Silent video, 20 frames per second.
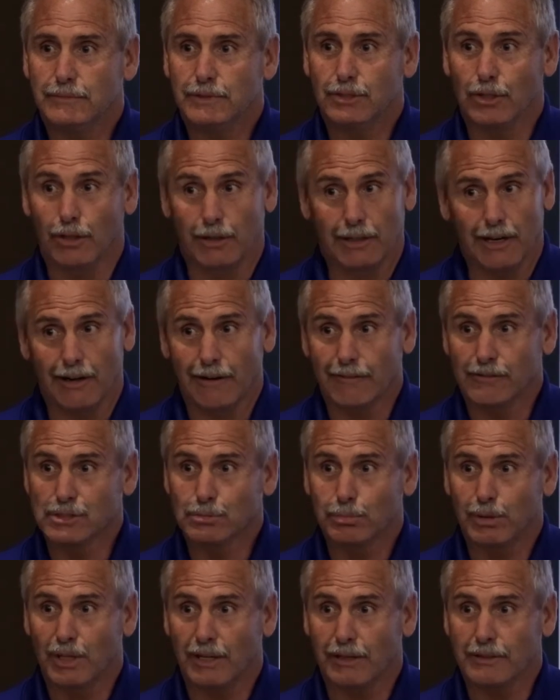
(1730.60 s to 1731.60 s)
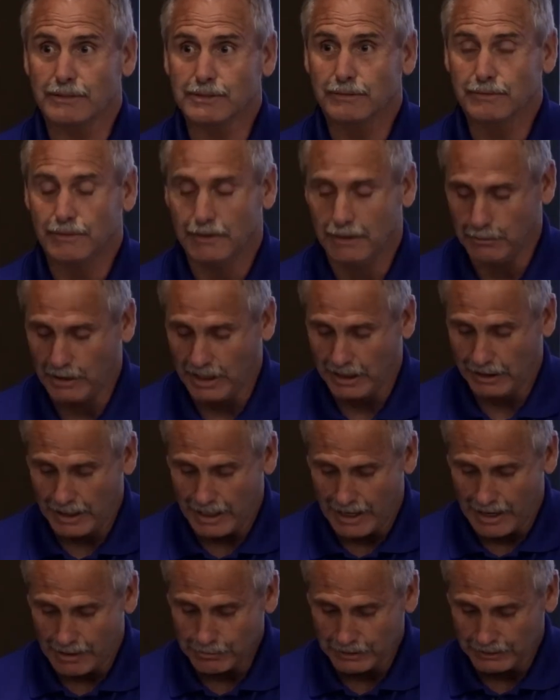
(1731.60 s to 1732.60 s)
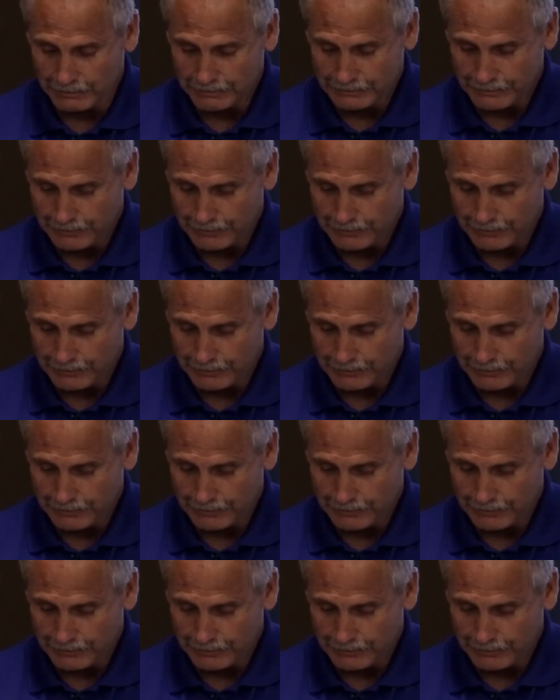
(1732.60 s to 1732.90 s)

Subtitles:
Took care of his players. He made it happen.